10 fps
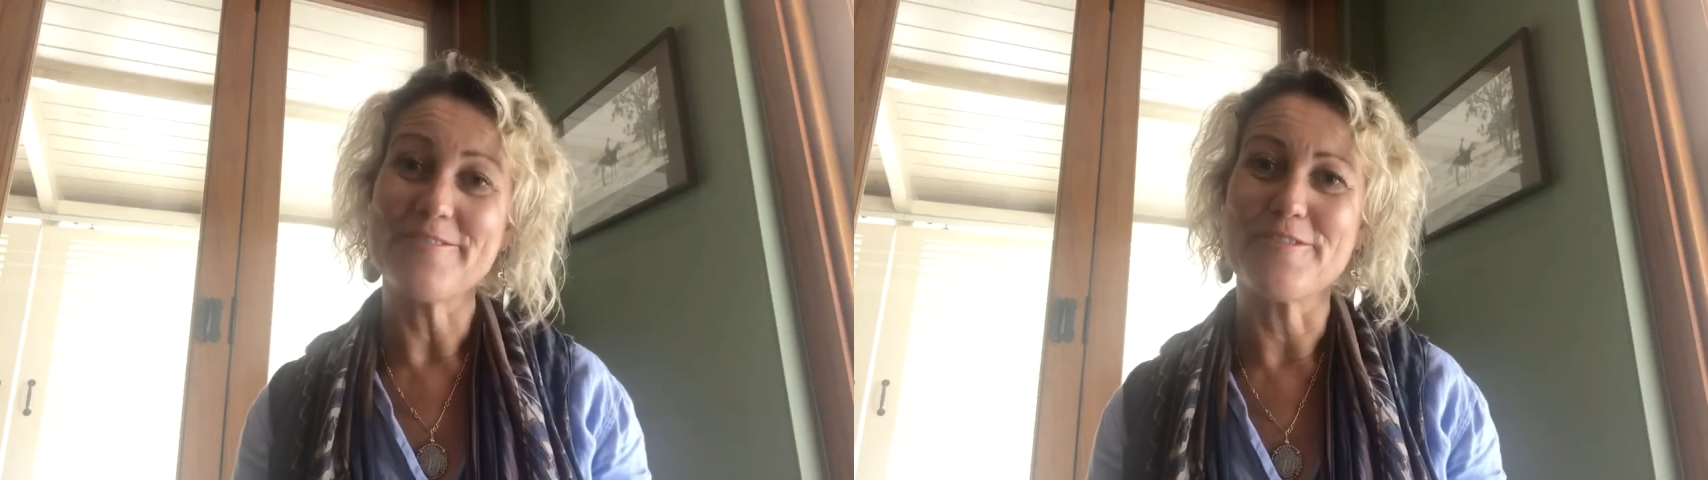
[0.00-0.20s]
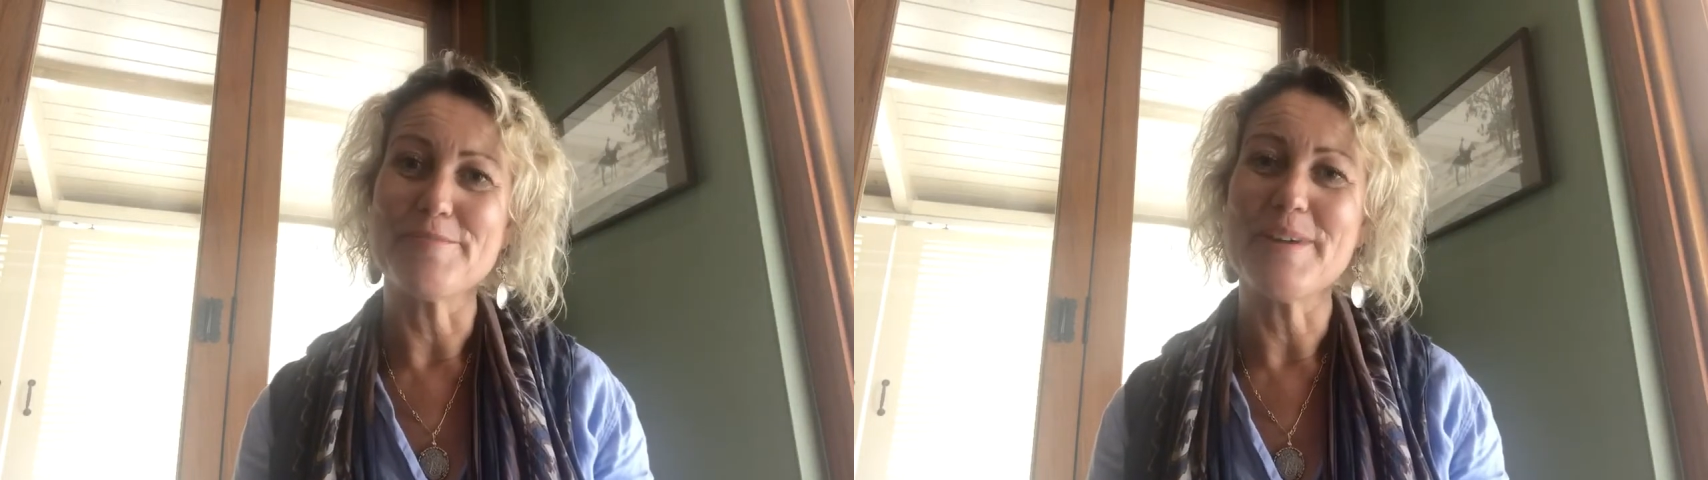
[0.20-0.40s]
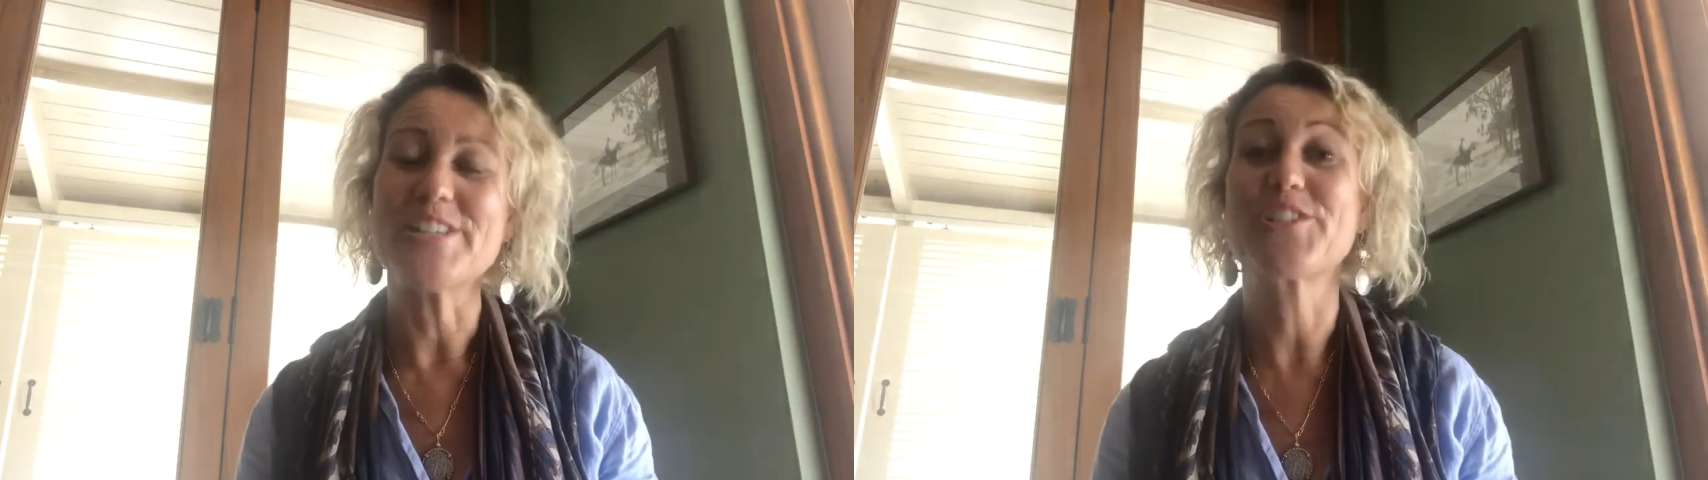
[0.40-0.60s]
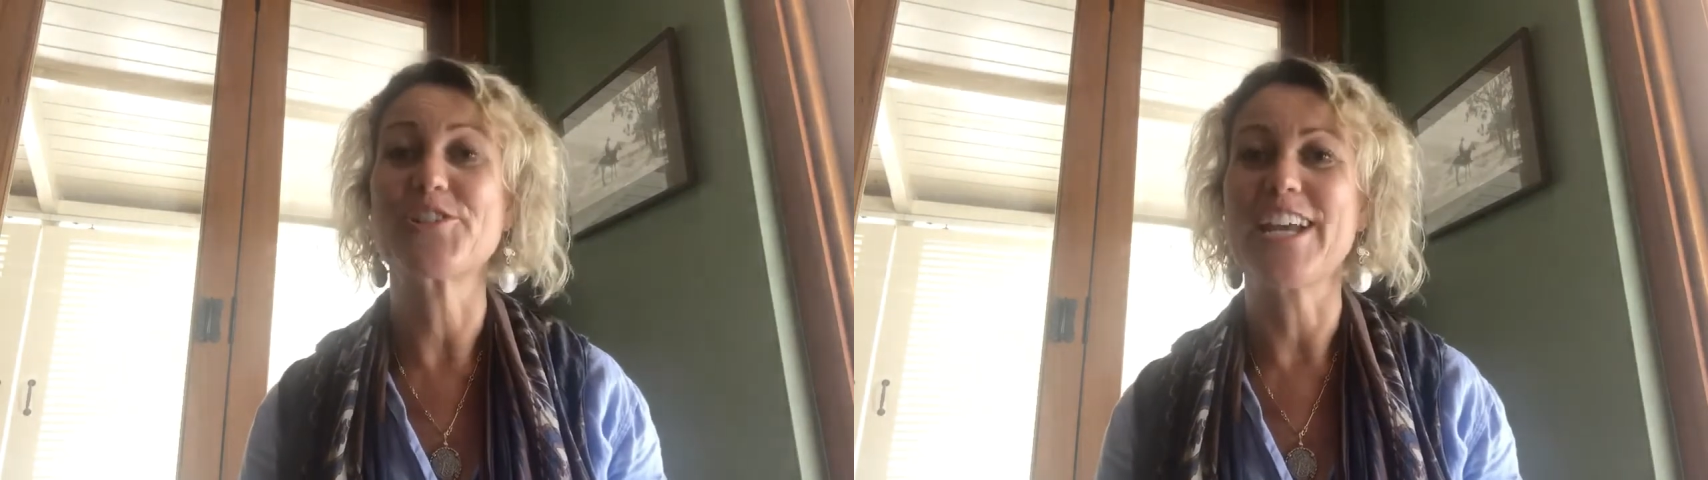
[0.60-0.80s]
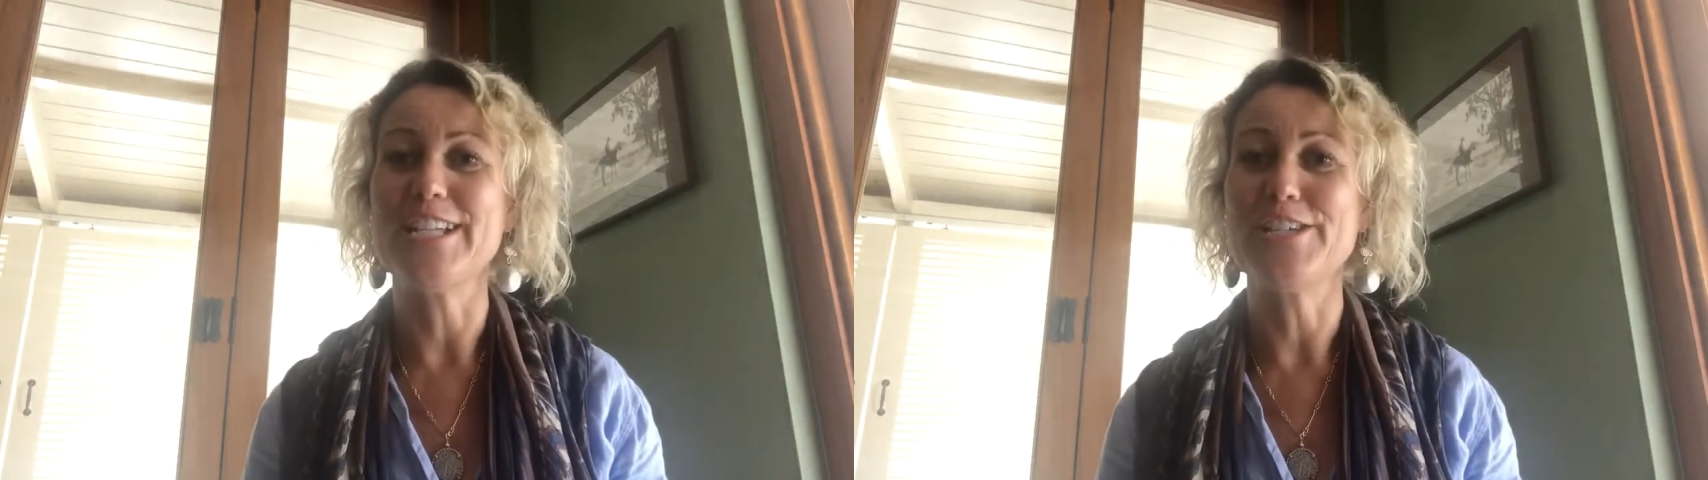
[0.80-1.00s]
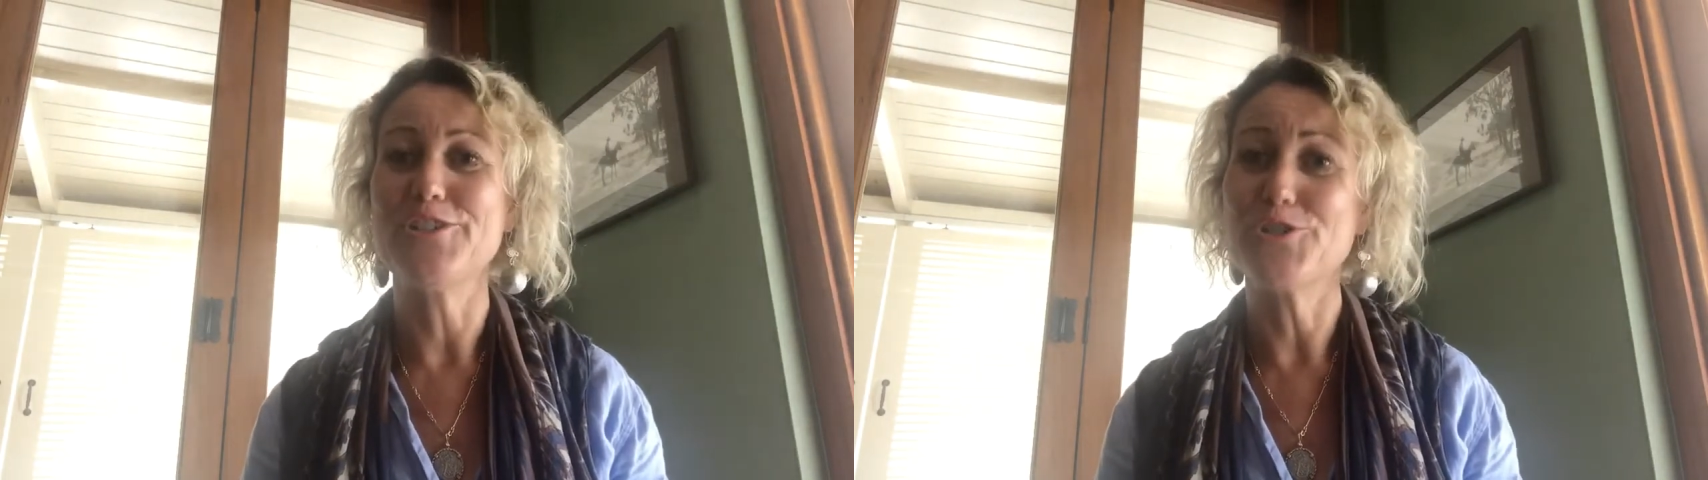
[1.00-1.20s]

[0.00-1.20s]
from Australian